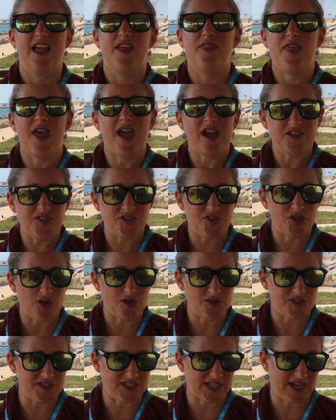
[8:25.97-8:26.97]
they are
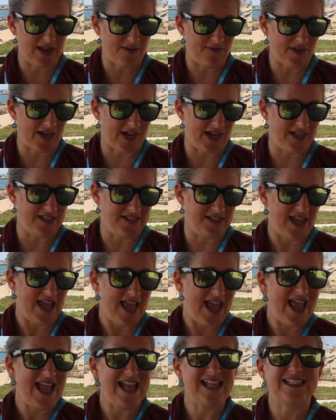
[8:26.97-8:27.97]
so significant.
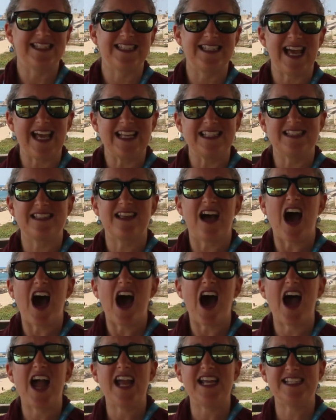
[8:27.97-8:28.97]
It says,
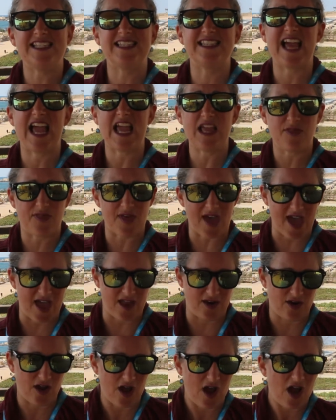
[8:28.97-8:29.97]
"I say then,
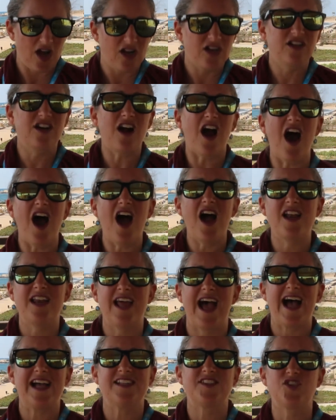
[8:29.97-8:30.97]
God
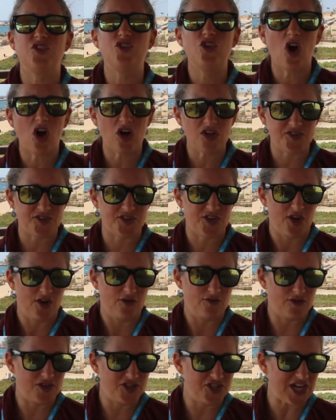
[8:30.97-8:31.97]
has not
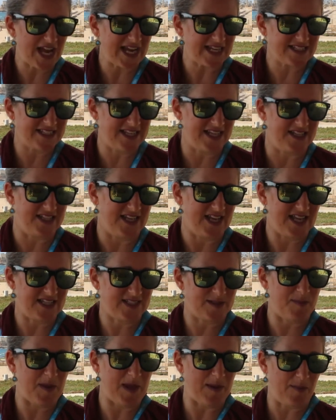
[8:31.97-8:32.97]
rejected
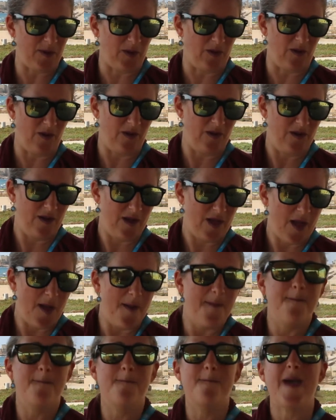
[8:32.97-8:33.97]
his people.
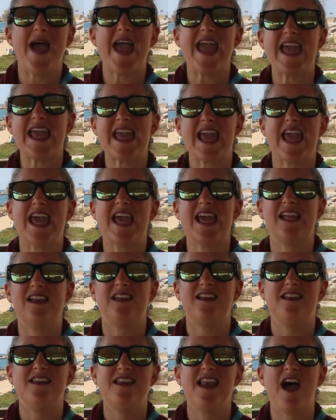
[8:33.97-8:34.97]
May it
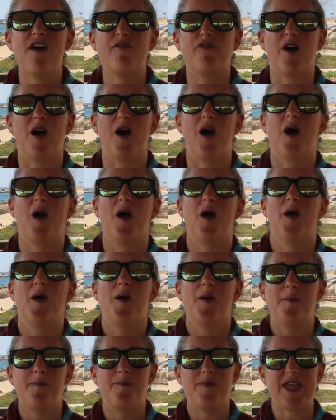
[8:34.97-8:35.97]
never
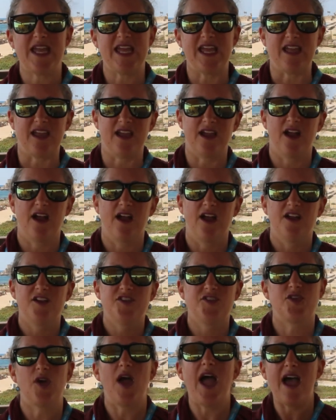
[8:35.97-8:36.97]
be."
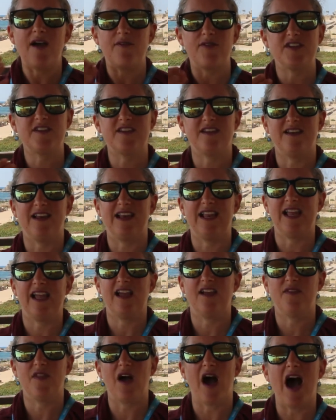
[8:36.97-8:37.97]
So evidently
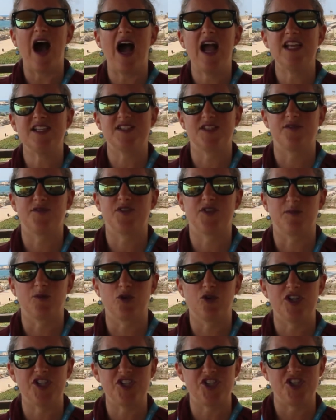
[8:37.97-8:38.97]
in the eyes of some
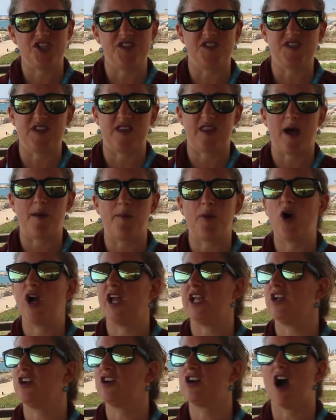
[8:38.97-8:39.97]
Christians at that
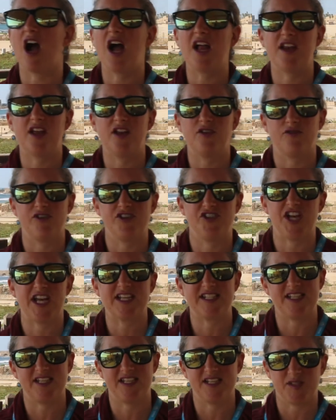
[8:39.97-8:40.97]
point, God had
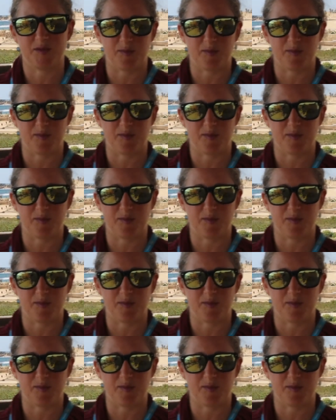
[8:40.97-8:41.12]
rejected his